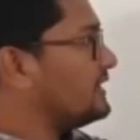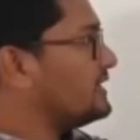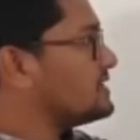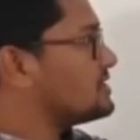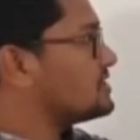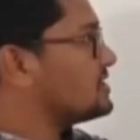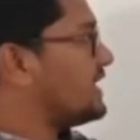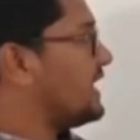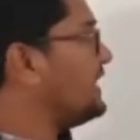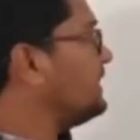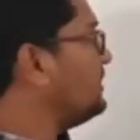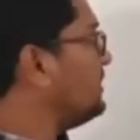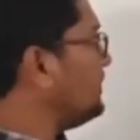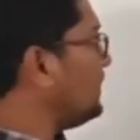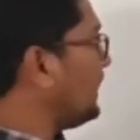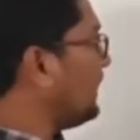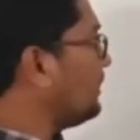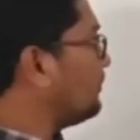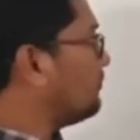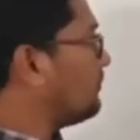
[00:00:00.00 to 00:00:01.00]

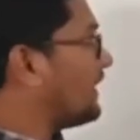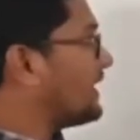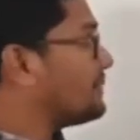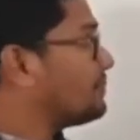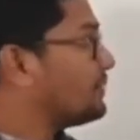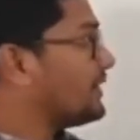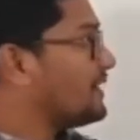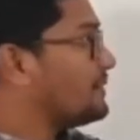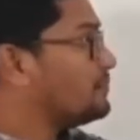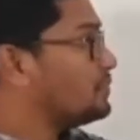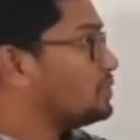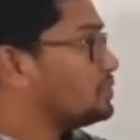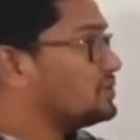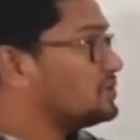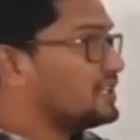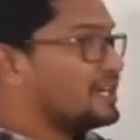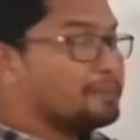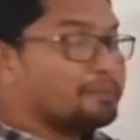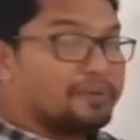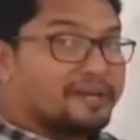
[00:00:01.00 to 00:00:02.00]
strand in 5' to
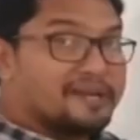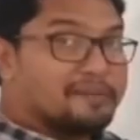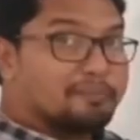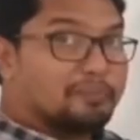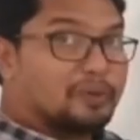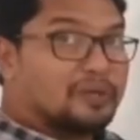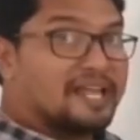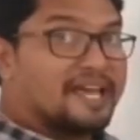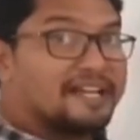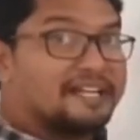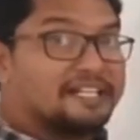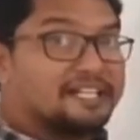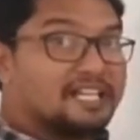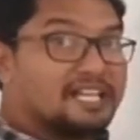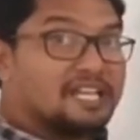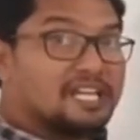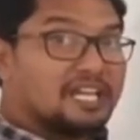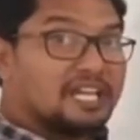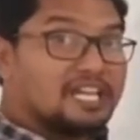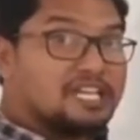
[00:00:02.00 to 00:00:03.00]
3'
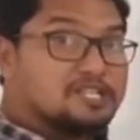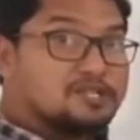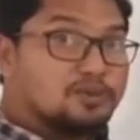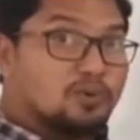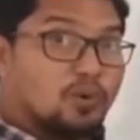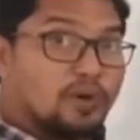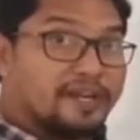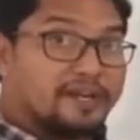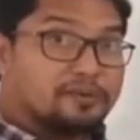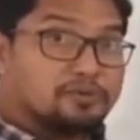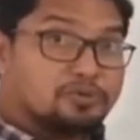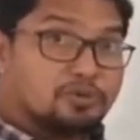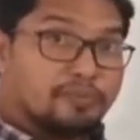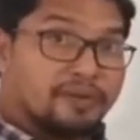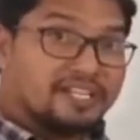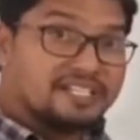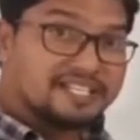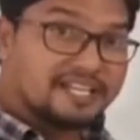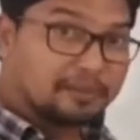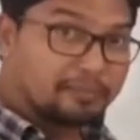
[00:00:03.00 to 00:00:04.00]
polarity is going to
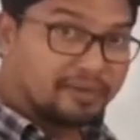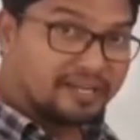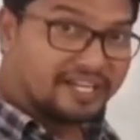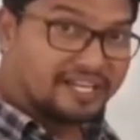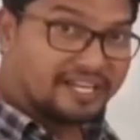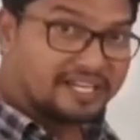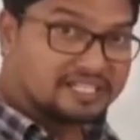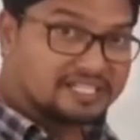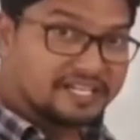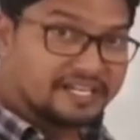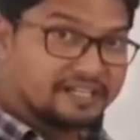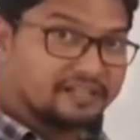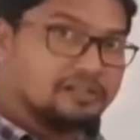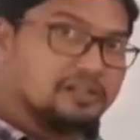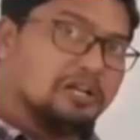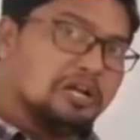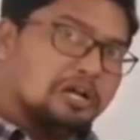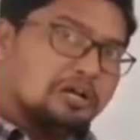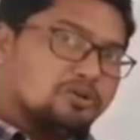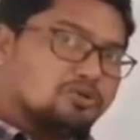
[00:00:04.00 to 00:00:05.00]
be
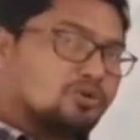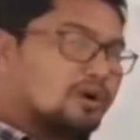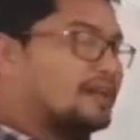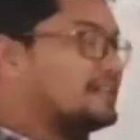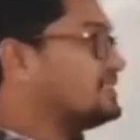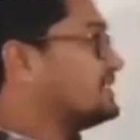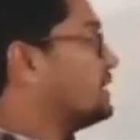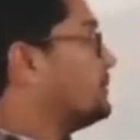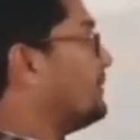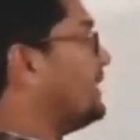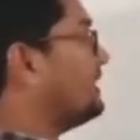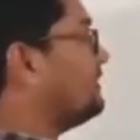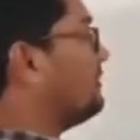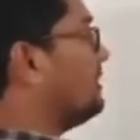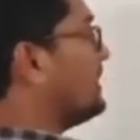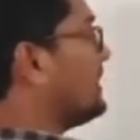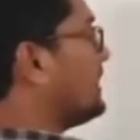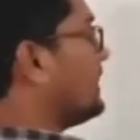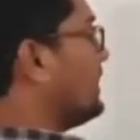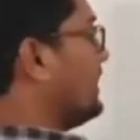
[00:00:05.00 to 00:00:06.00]
terminated. So
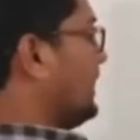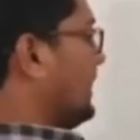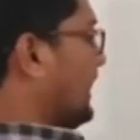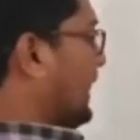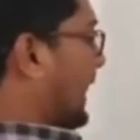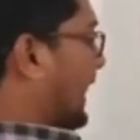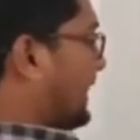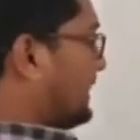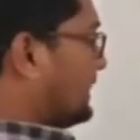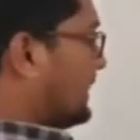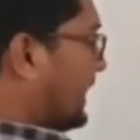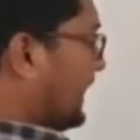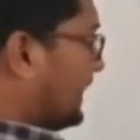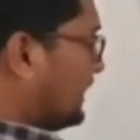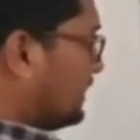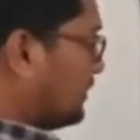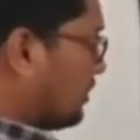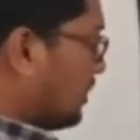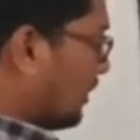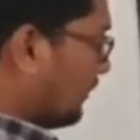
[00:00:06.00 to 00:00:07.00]
ultimately, at the
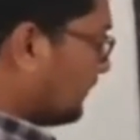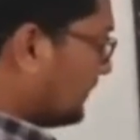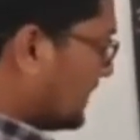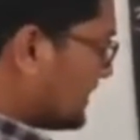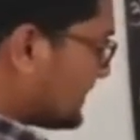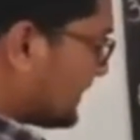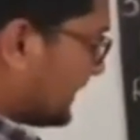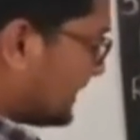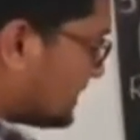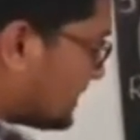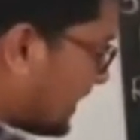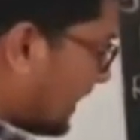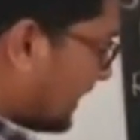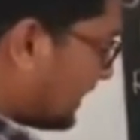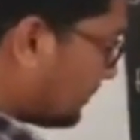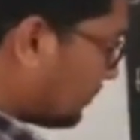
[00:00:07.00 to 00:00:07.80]
end of this entire